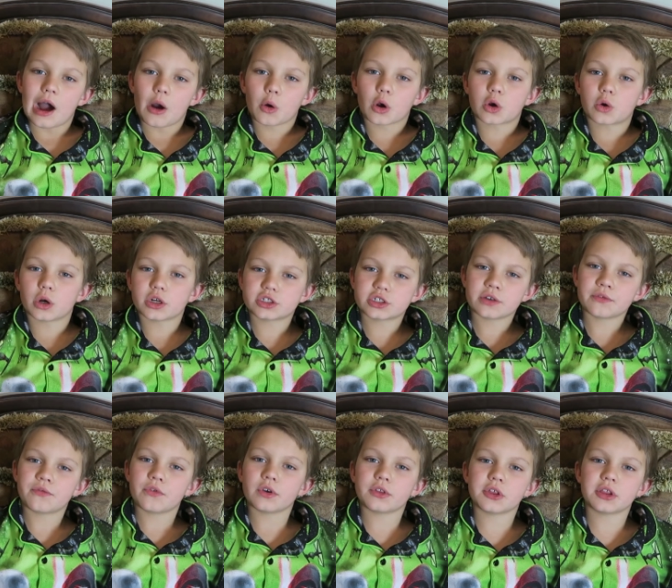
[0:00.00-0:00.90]
Our
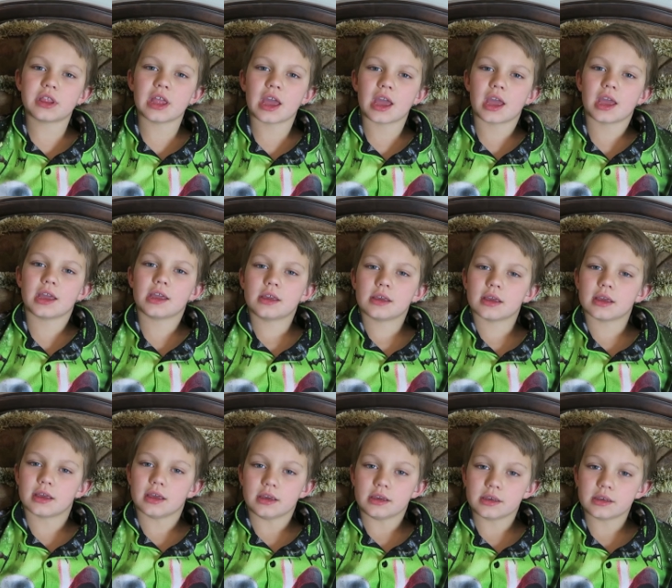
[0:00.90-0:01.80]
question for the day
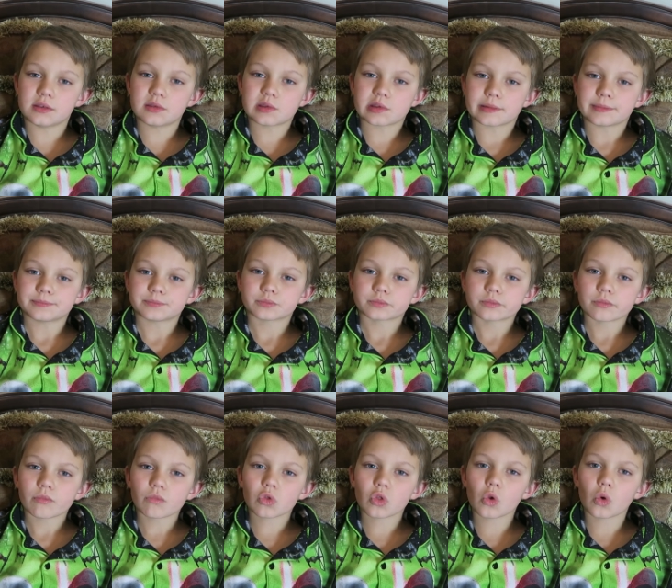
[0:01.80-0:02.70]
is
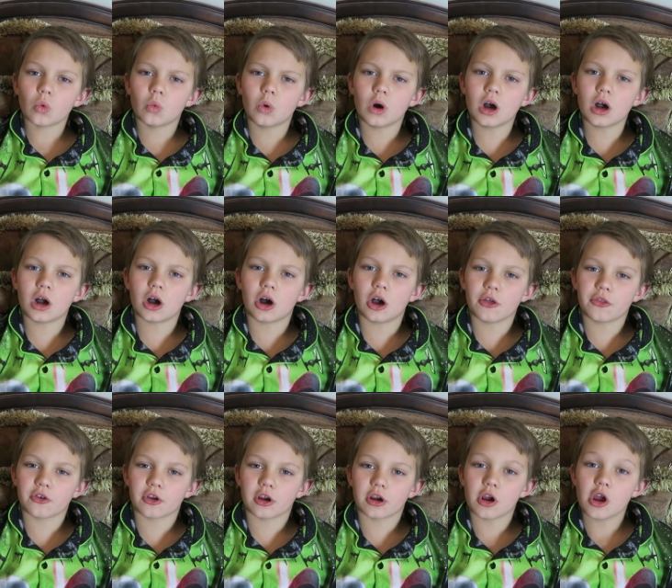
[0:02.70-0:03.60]
what
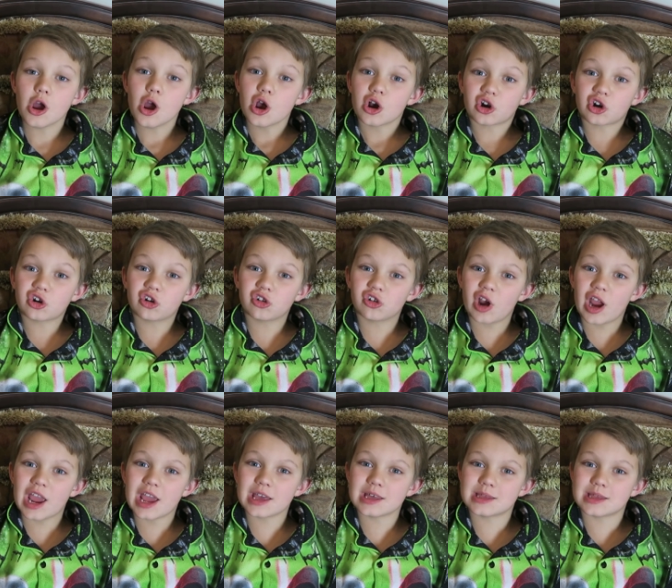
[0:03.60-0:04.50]
other
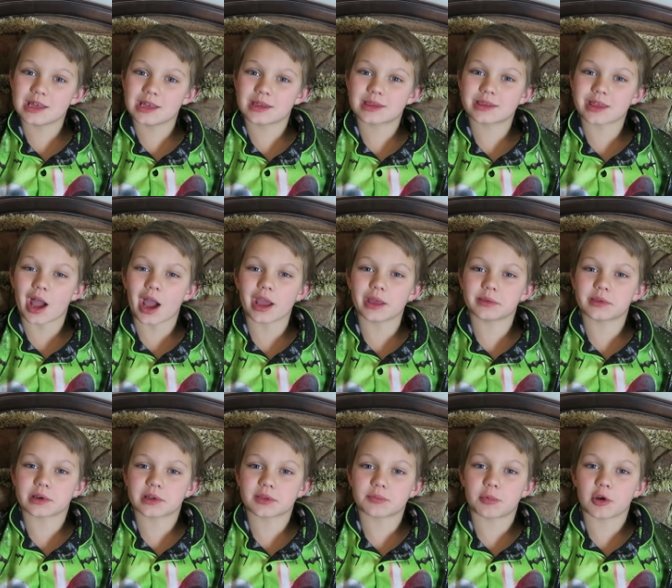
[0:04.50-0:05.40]
crazy
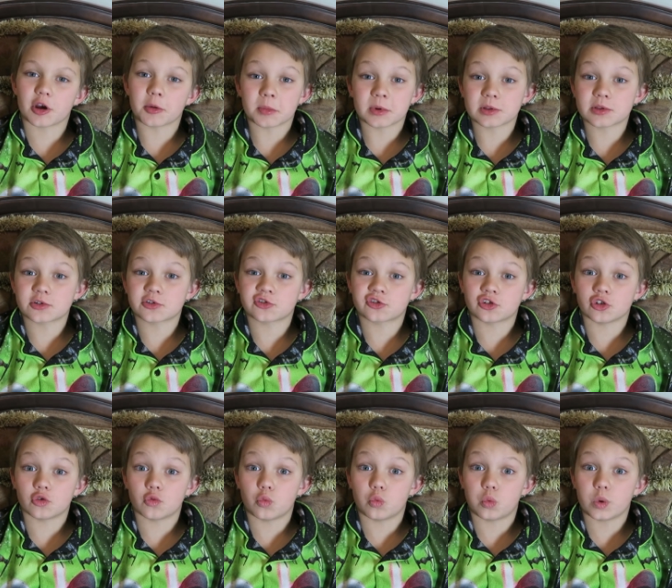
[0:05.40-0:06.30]
science experiments
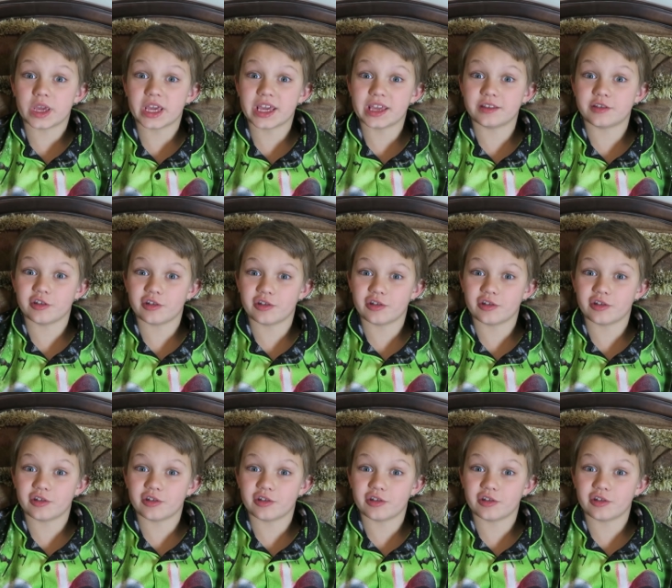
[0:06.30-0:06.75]
should we